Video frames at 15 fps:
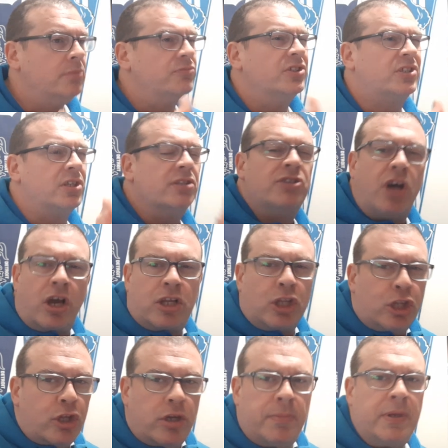Just going to talk a
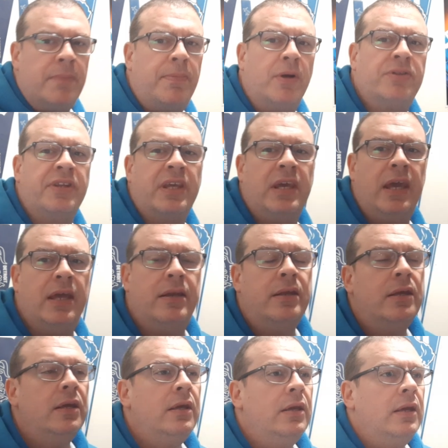little bit about the
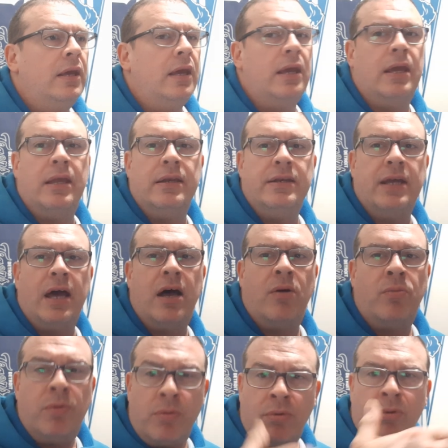kid. And
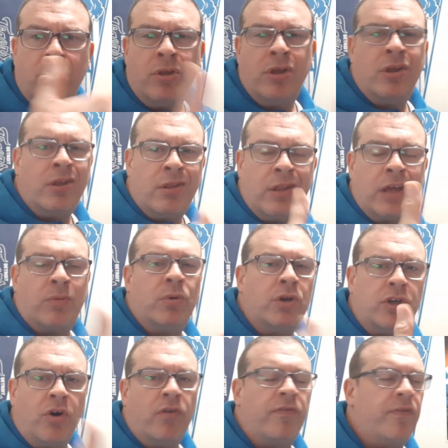we'll
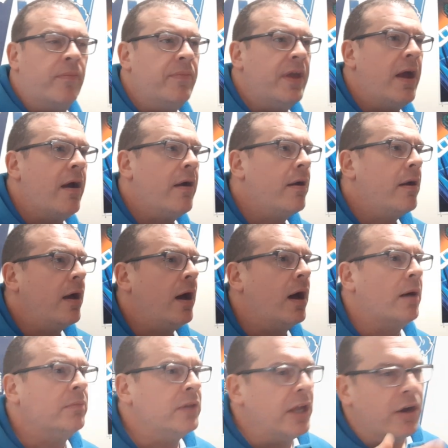go from there.
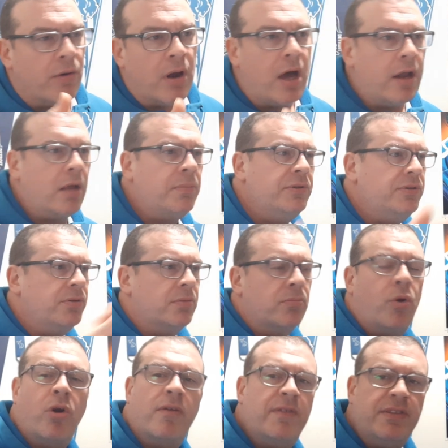Later on, I'll be doing
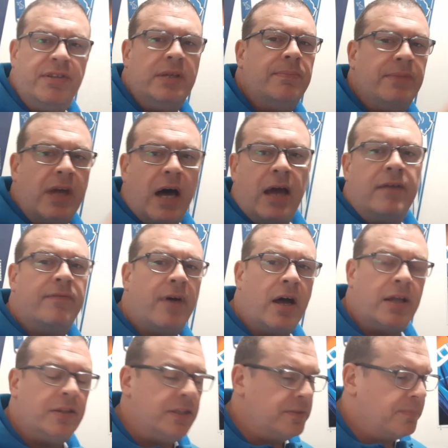more of a deep dive
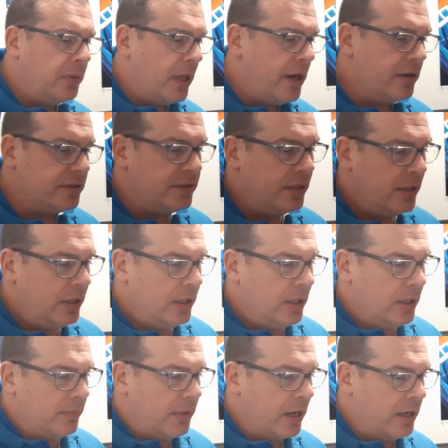on these players.
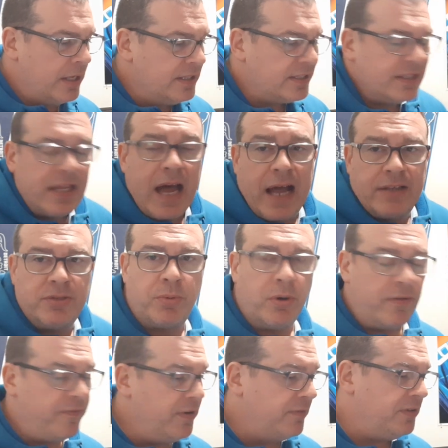But his stats
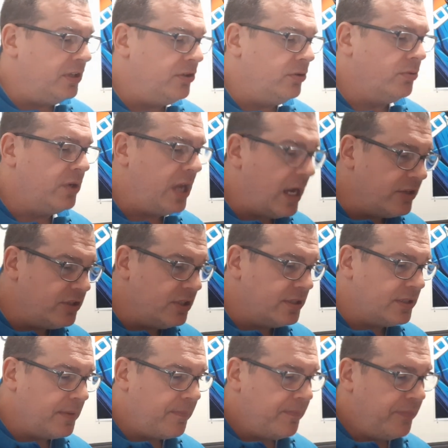were 52
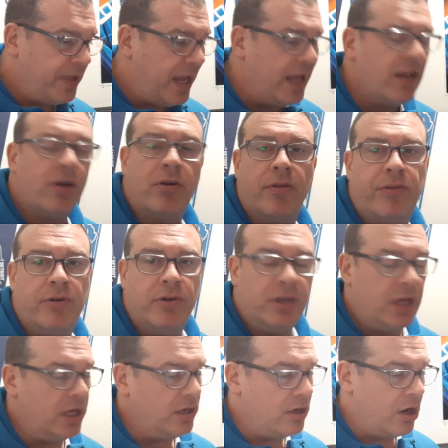catches,
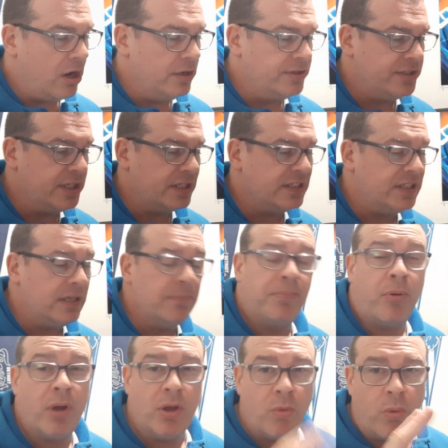838 yards,
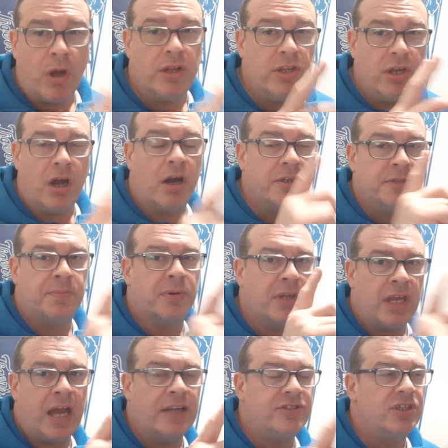16.1 yards per
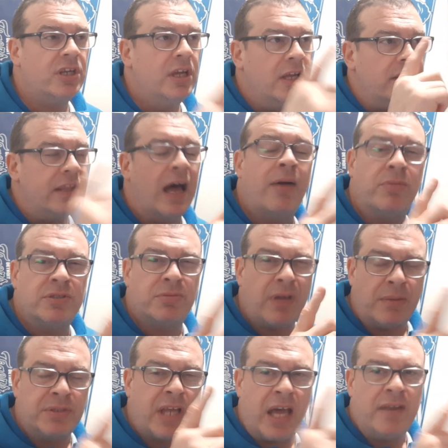catch. I was
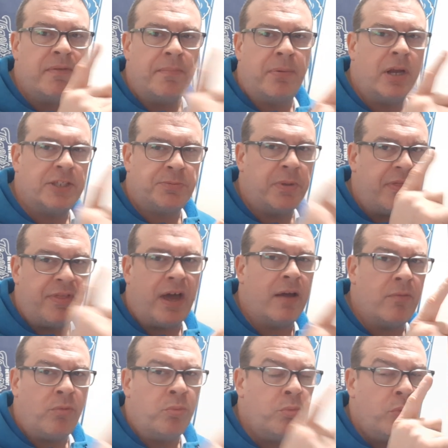kind of impressed with
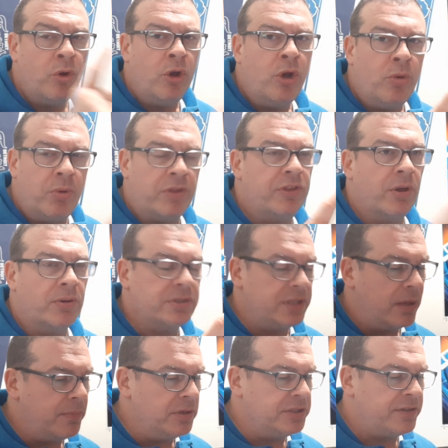that, with those
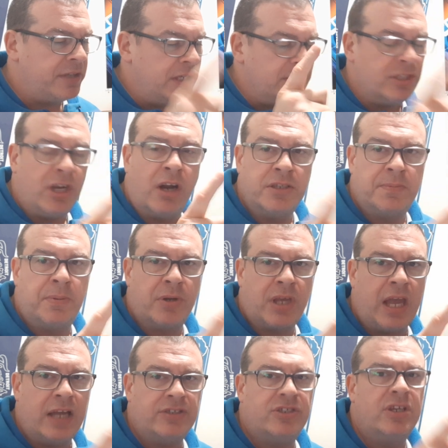numbers, his yards per
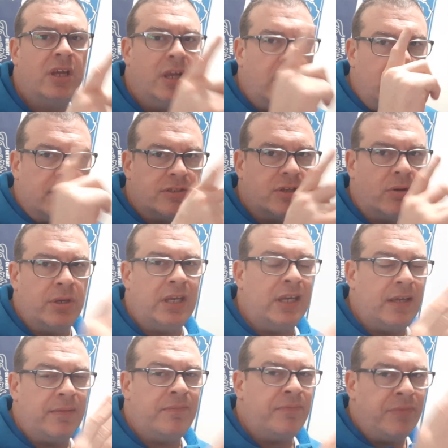catch. So
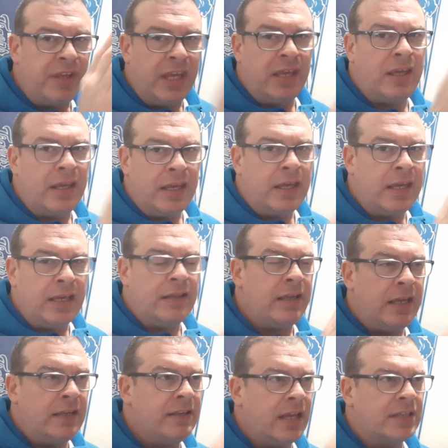he
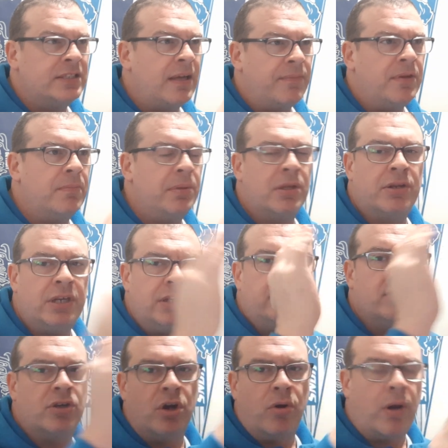does have the ability
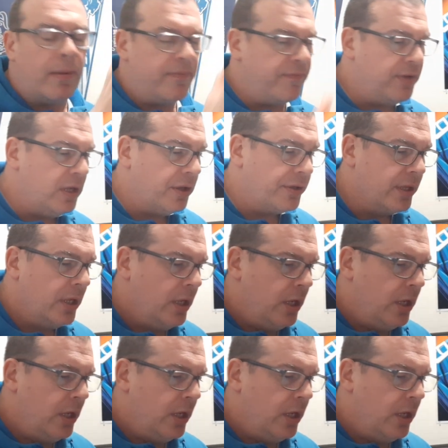to go upfield.